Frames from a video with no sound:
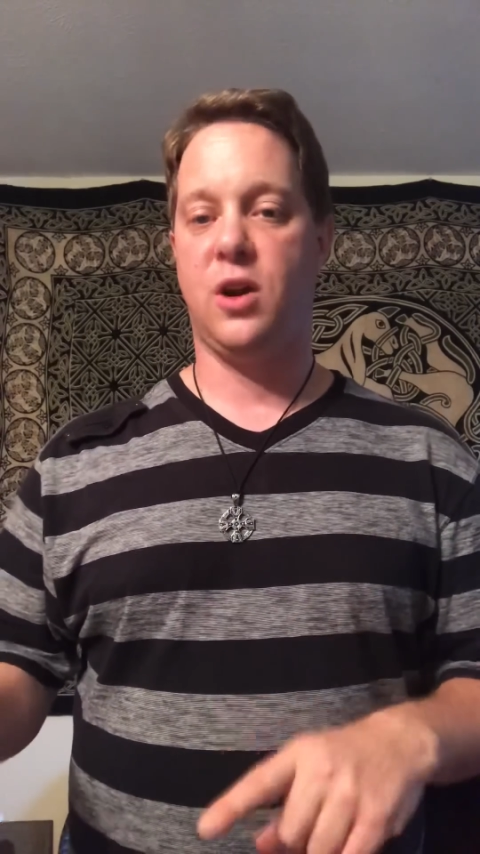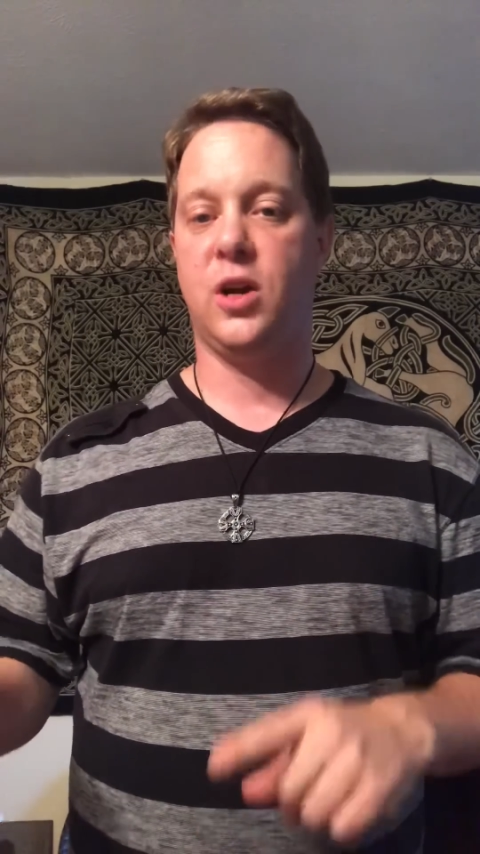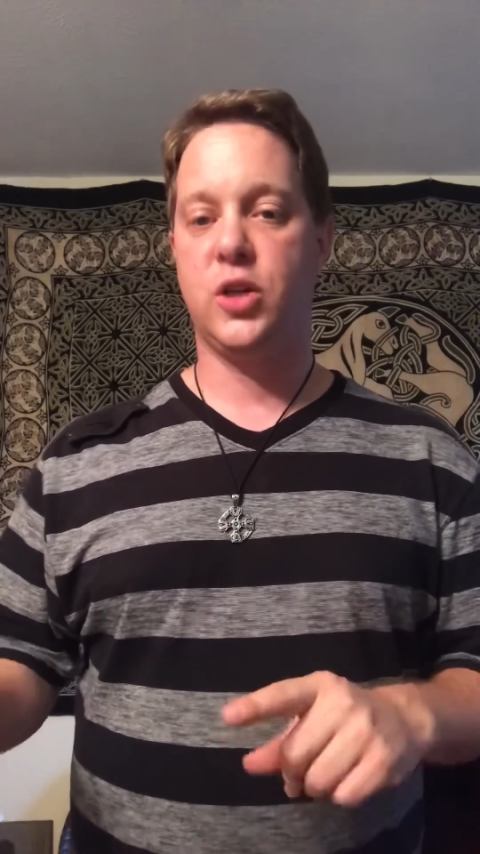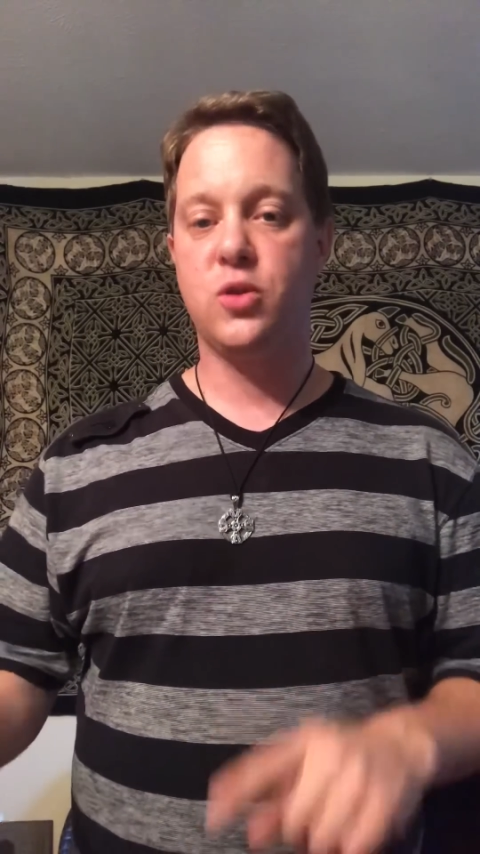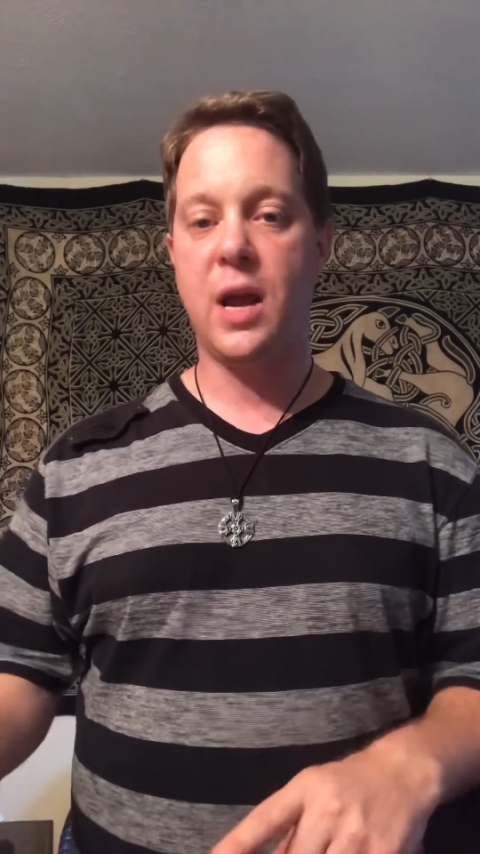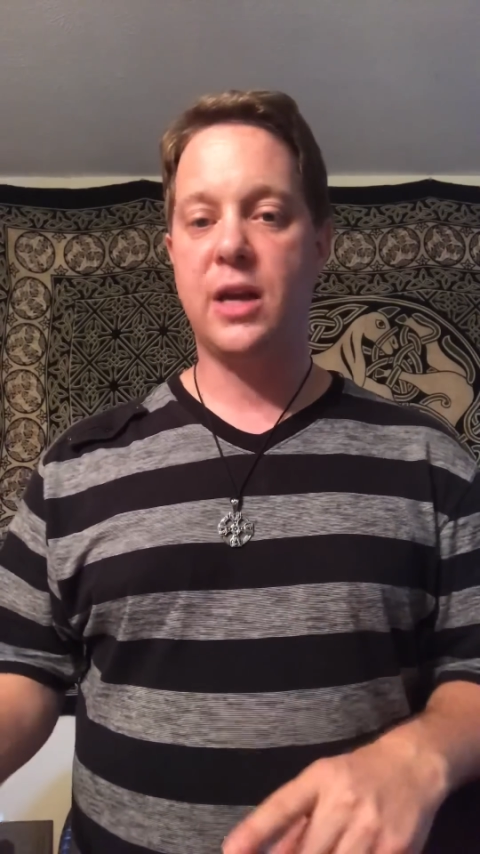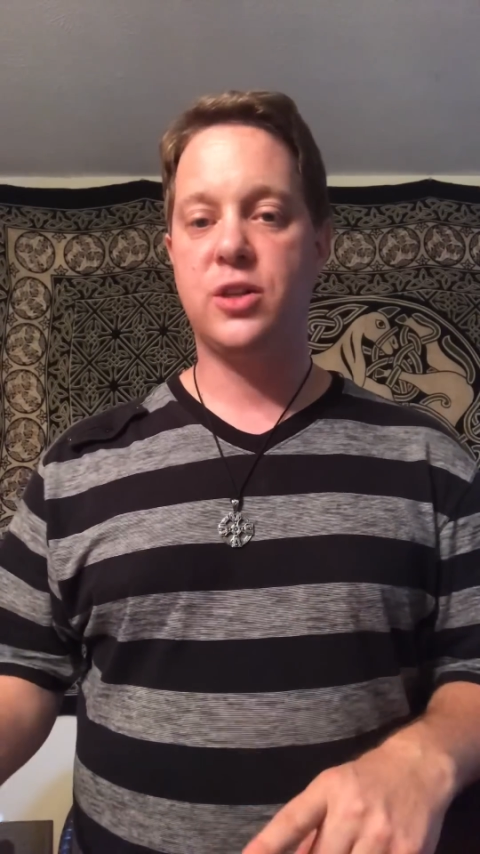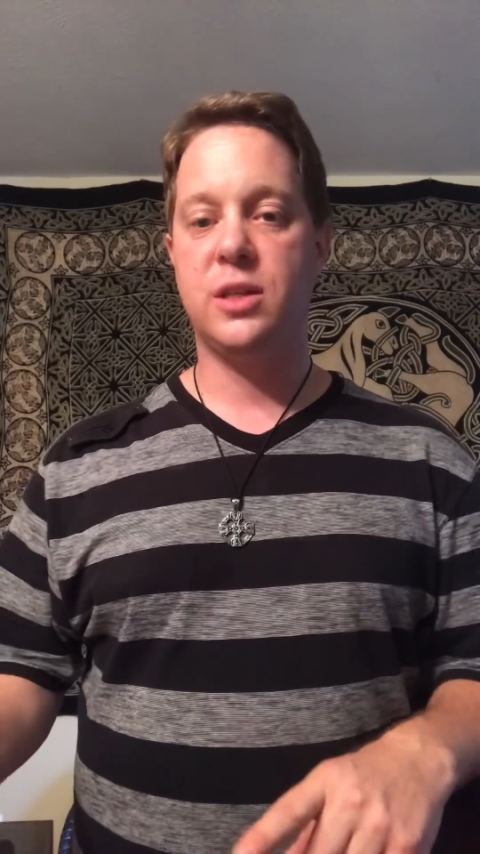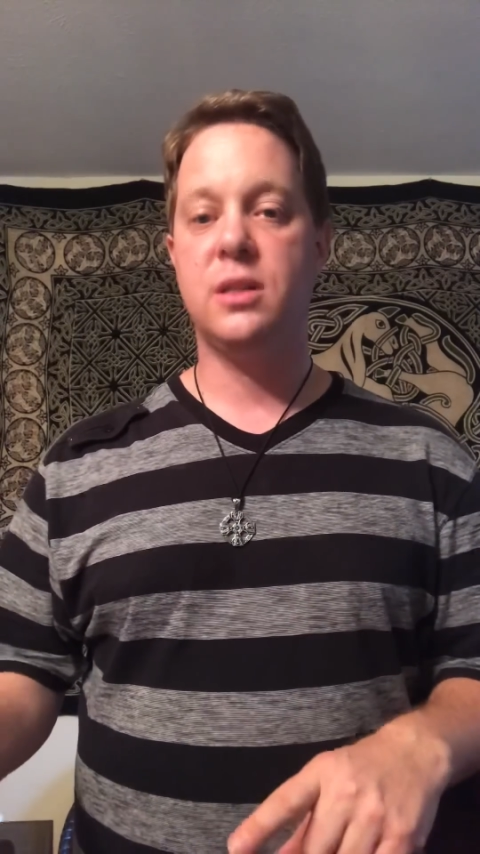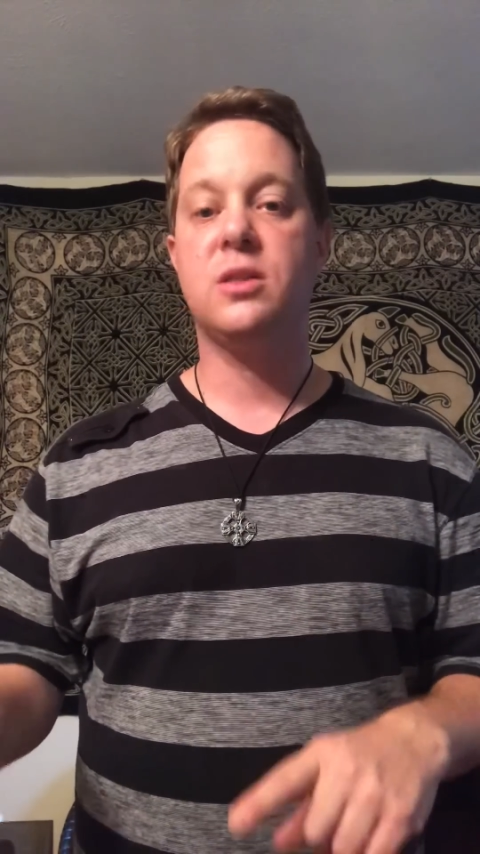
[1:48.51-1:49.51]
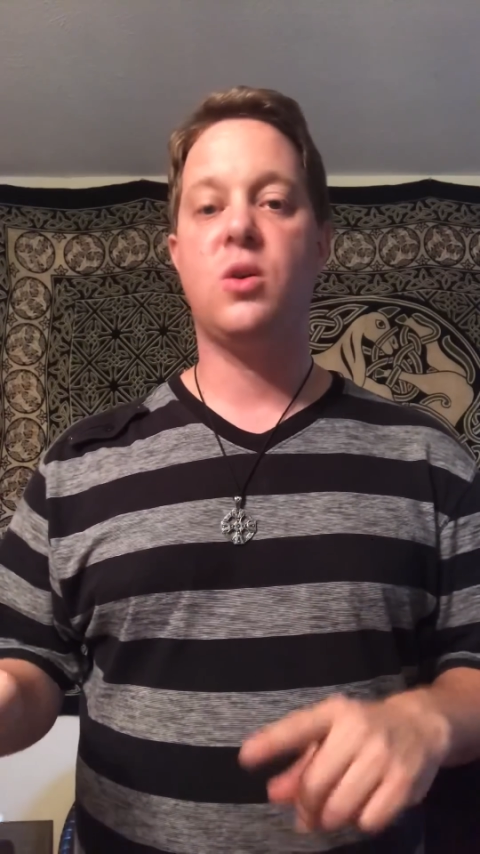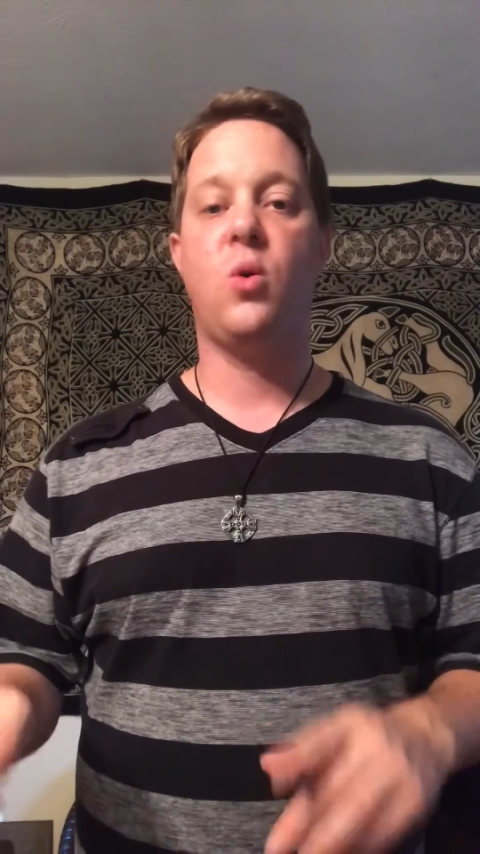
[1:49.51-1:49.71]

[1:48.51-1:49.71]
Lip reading: our attractions